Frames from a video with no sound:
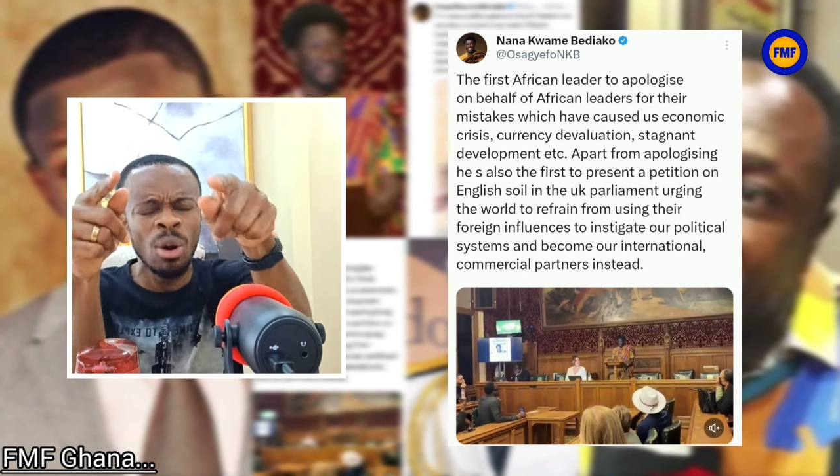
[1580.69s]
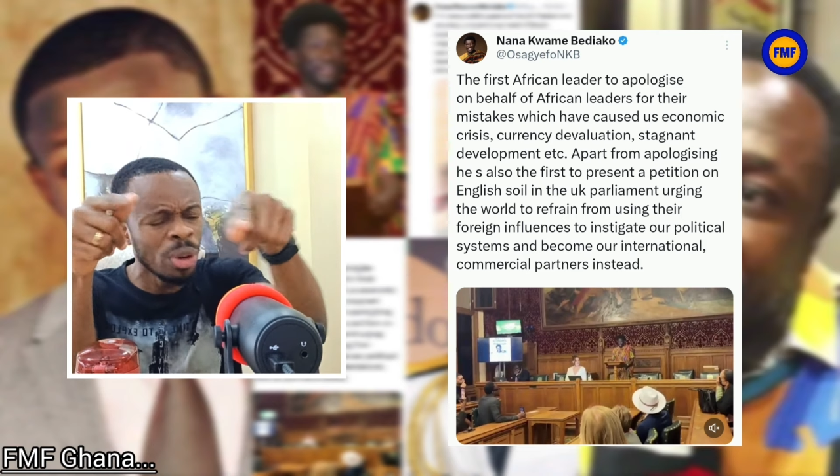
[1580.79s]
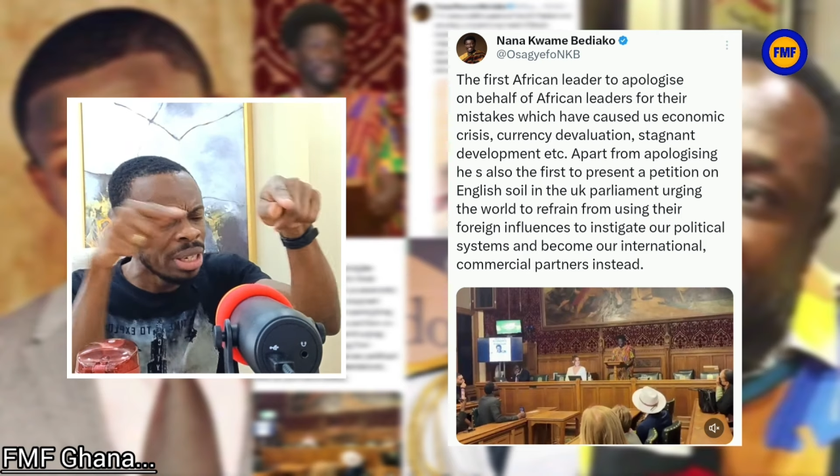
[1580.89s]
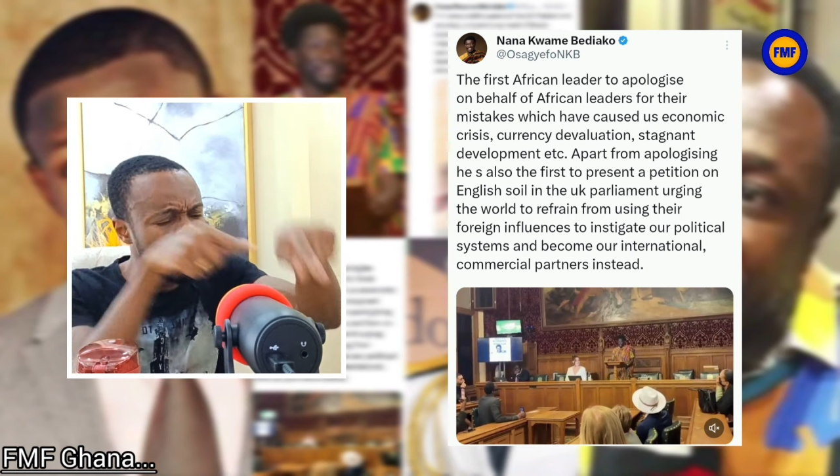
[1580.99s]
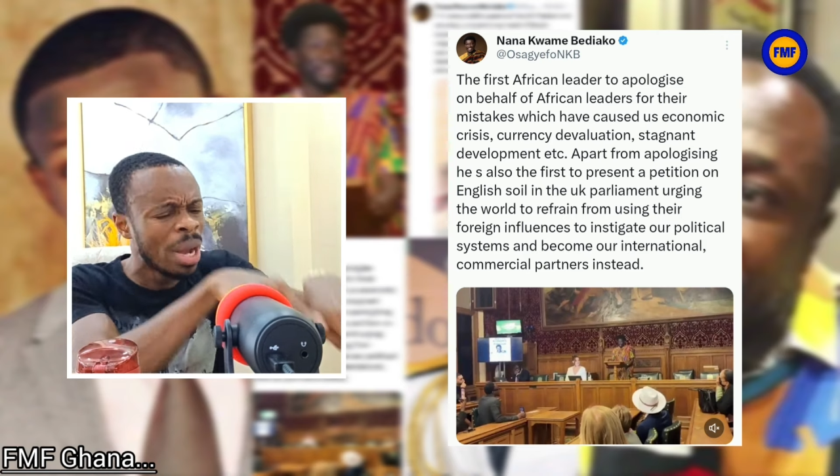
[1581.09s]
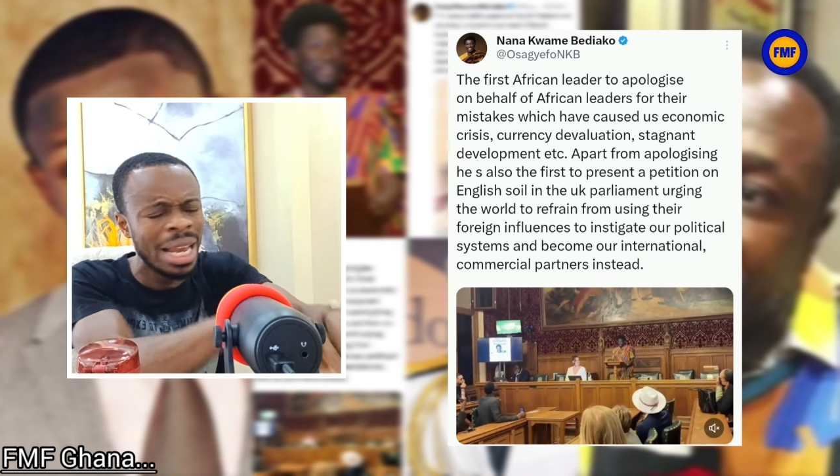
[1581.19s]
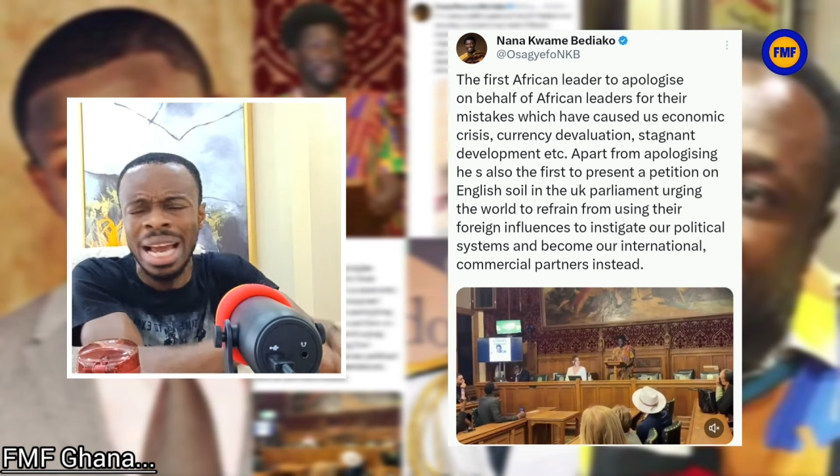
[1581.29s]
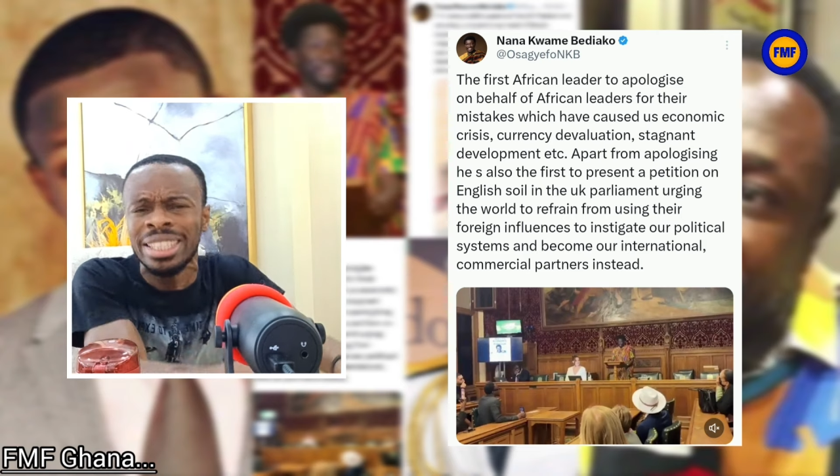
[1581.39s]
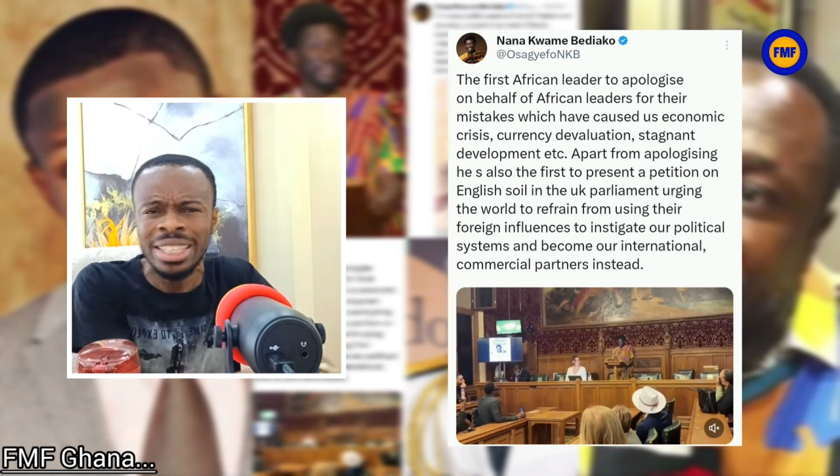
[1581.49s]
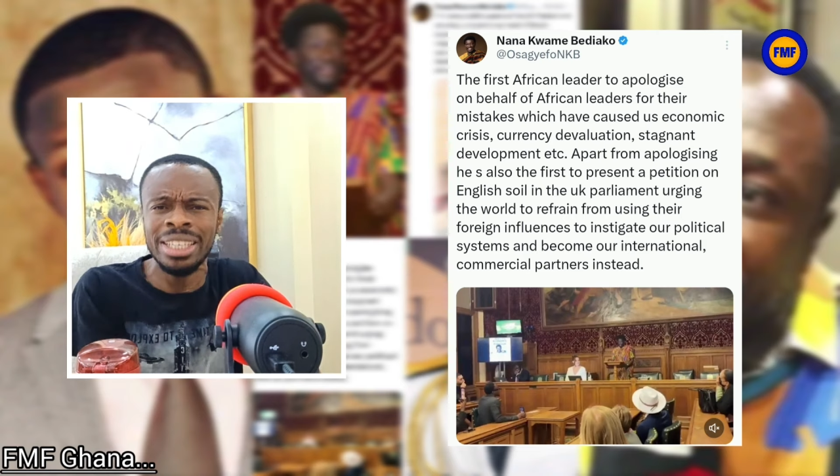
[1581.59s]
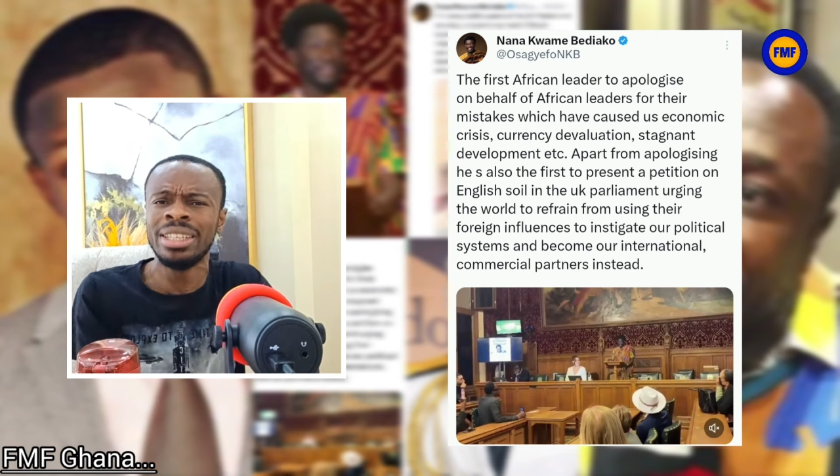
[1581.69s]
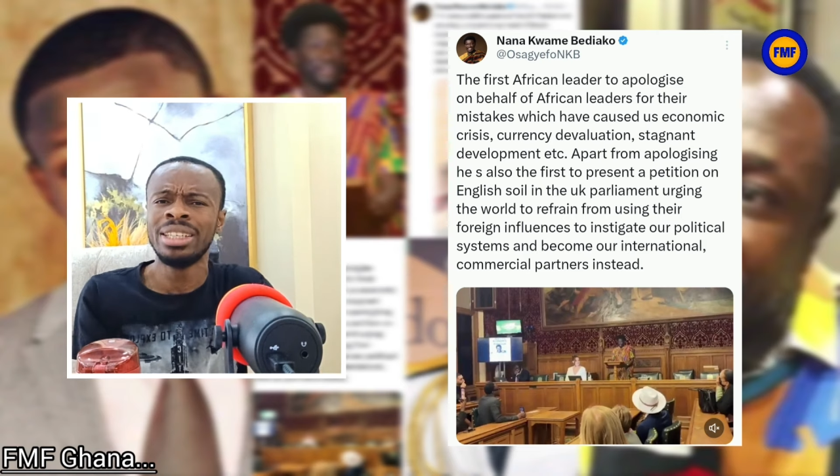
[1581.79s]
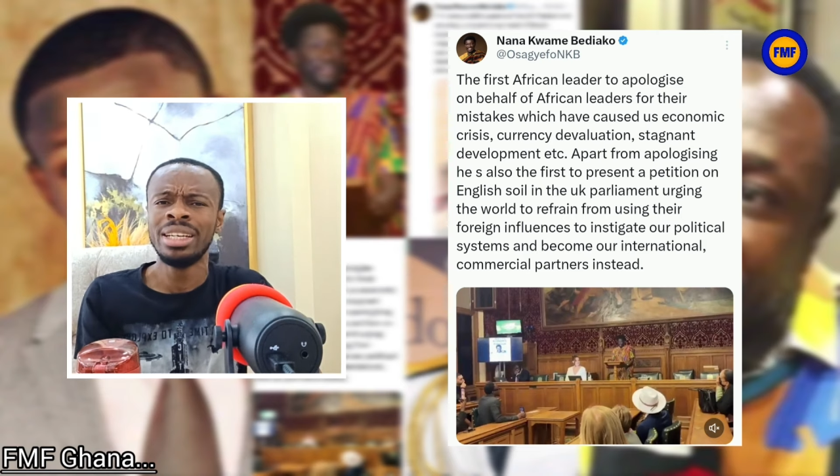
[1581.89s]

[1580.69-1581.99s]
who knew we echi?